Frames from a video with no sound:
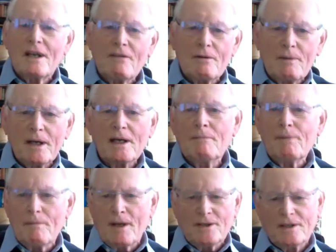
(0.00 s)
it ever being
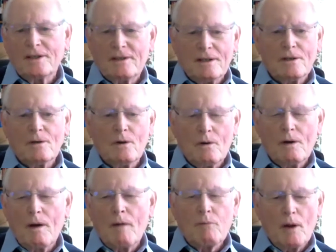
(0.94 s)
implemented
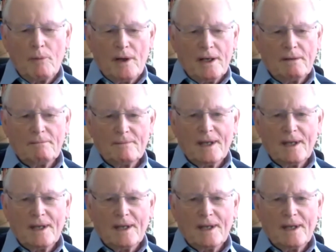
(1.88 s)
properly.